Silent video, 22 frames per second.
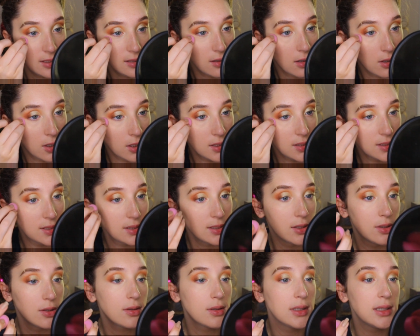in arts
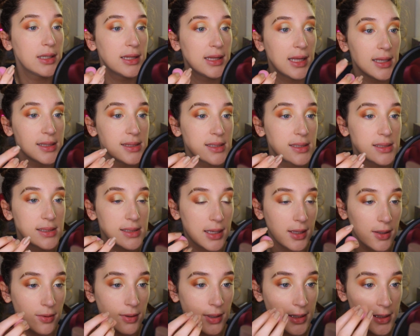degree that's
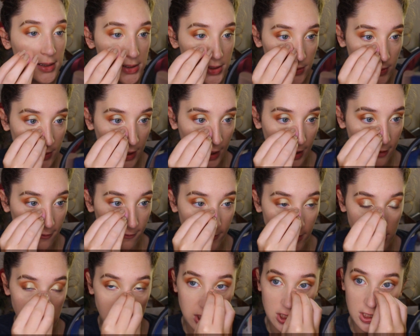accelerated to where I can
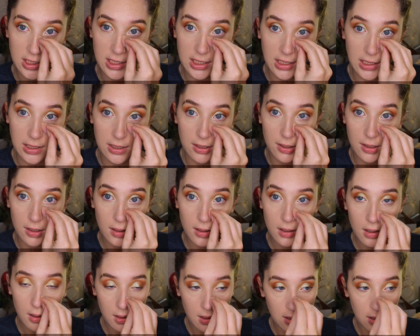finish it in a year.